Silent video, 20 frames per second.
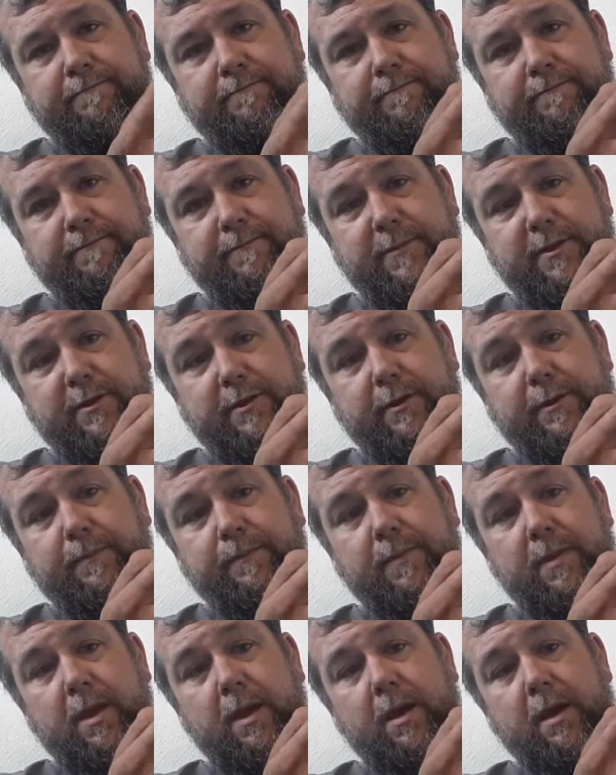So
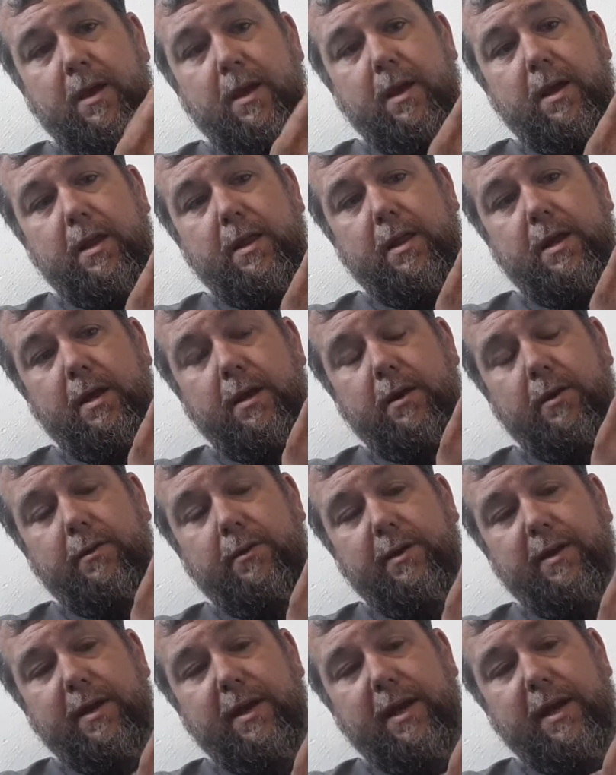the
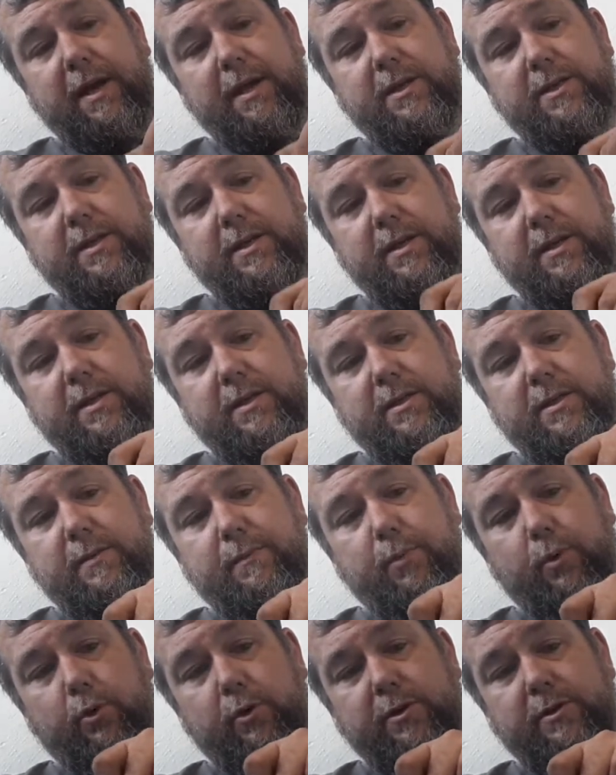other indication is the
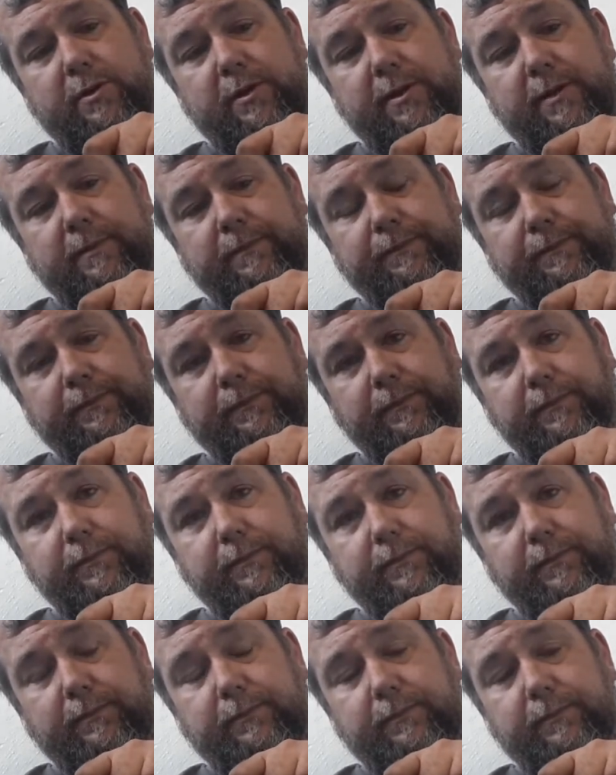porcelain,
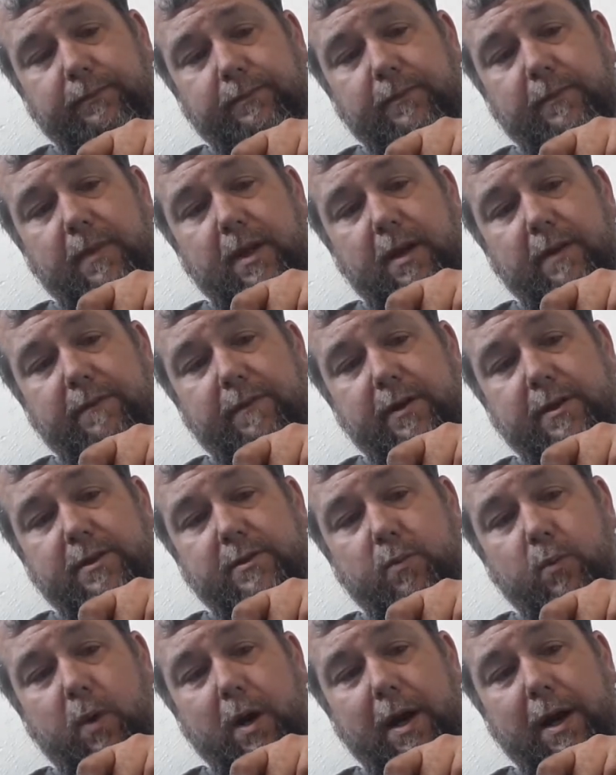if
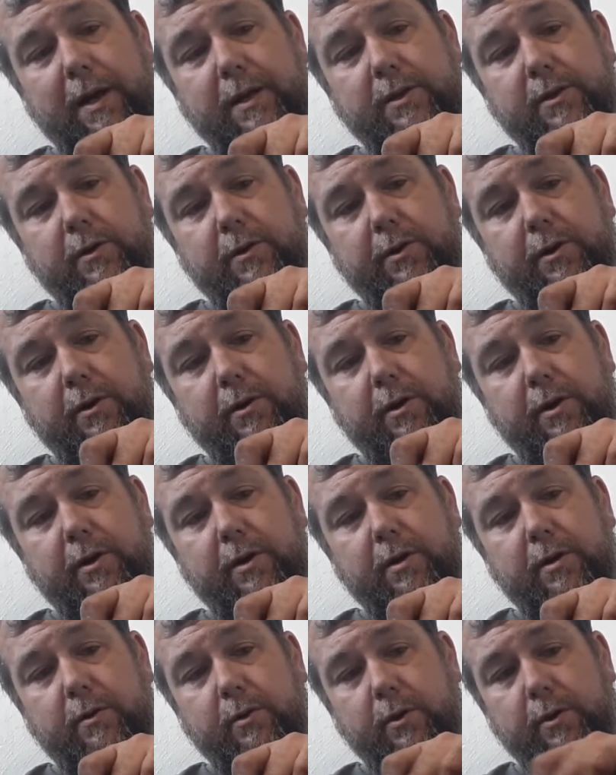it's white or
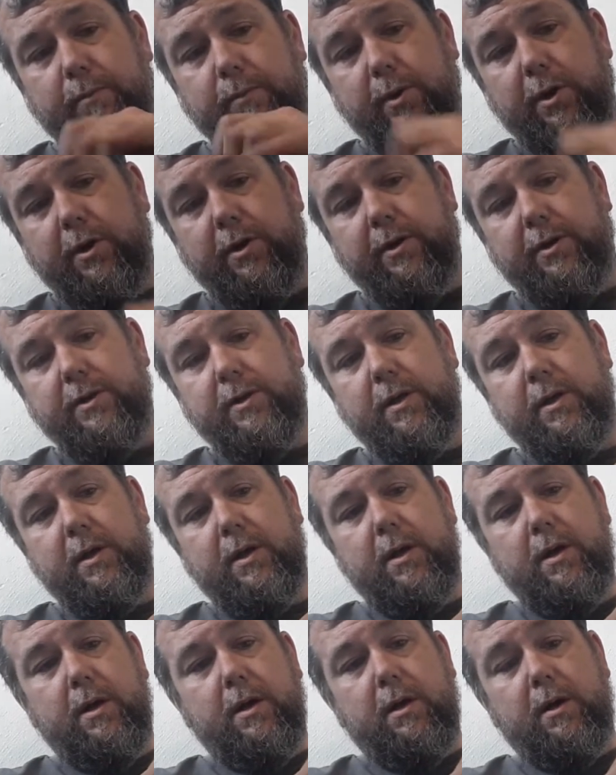dark or burnt.
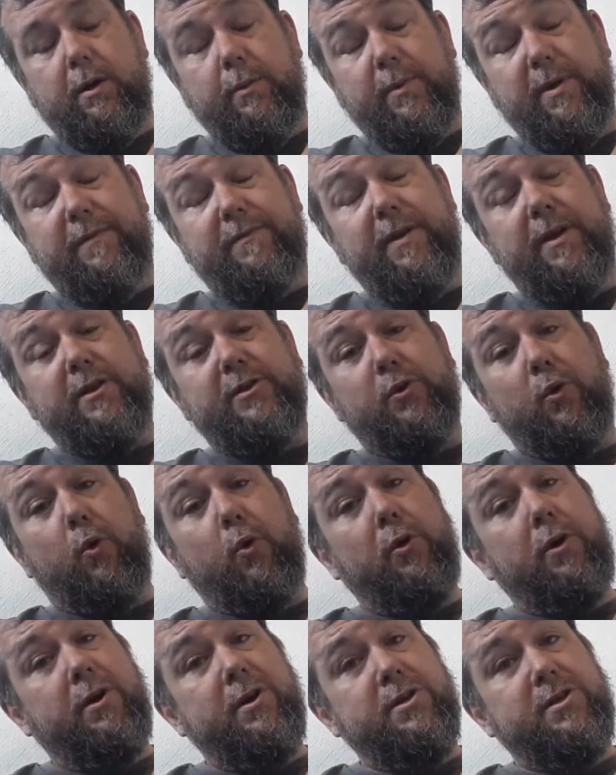If it is
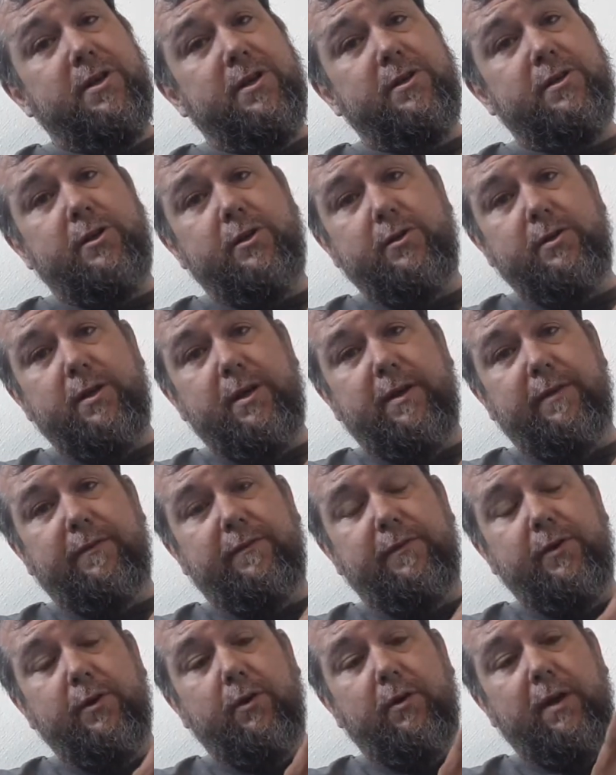orange, it's usually a
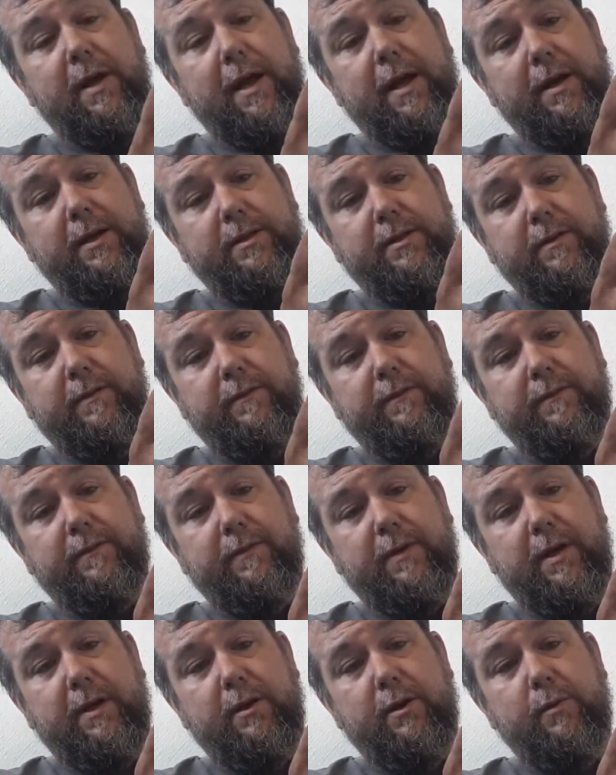fuel additive.
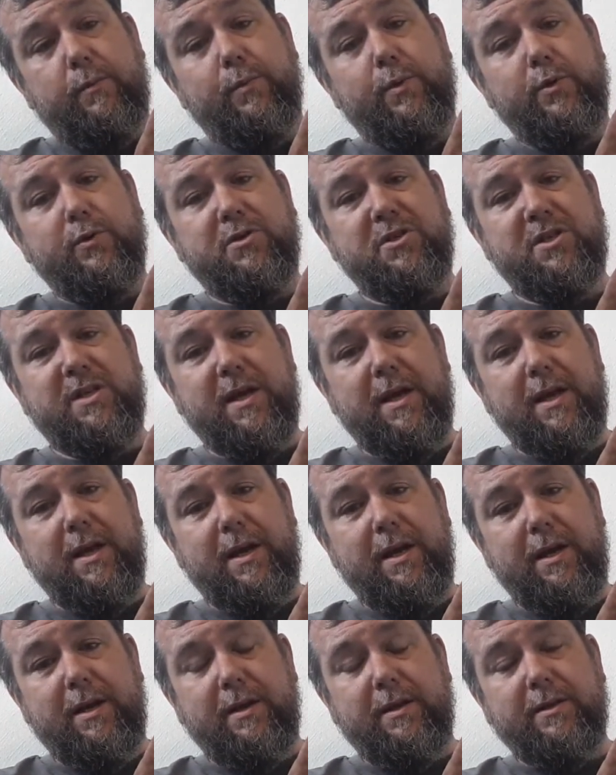I know
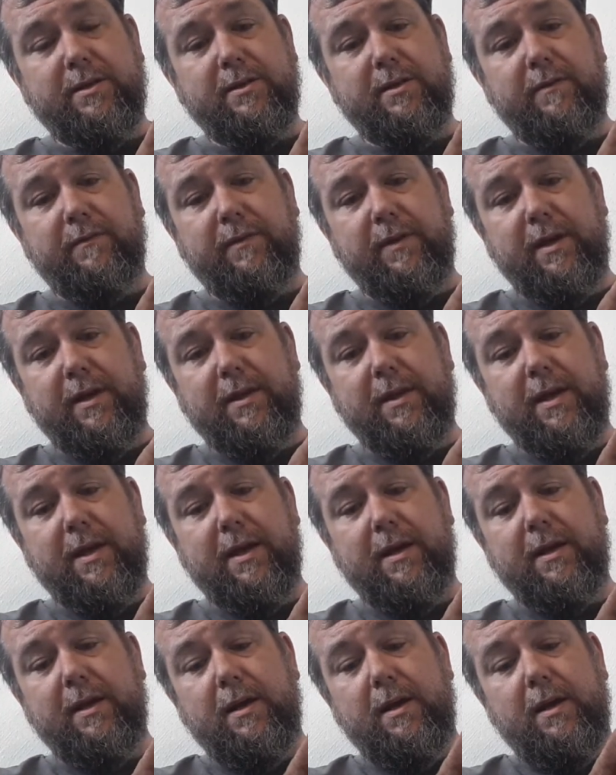Boostain and stuff like
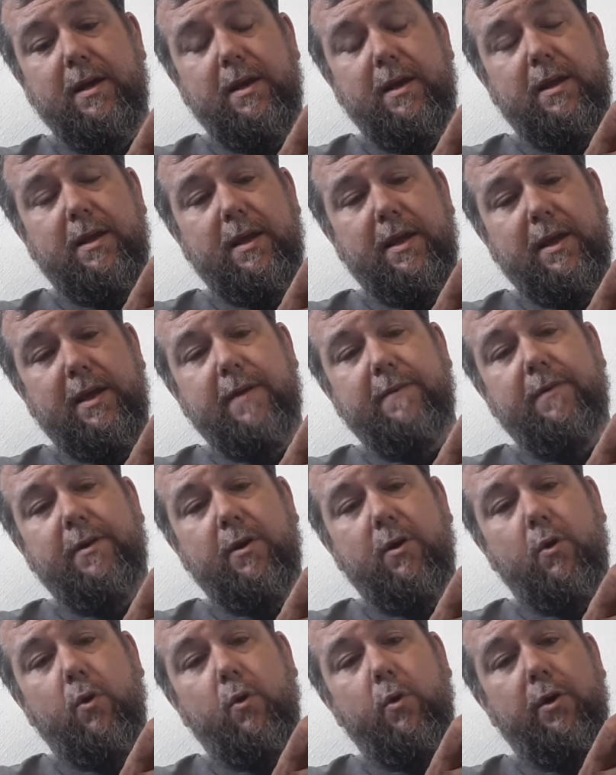that, they give an
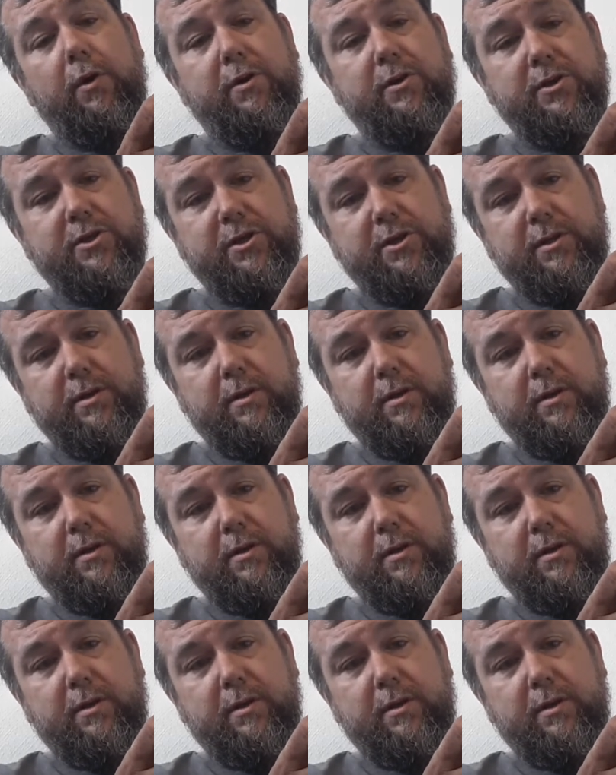orange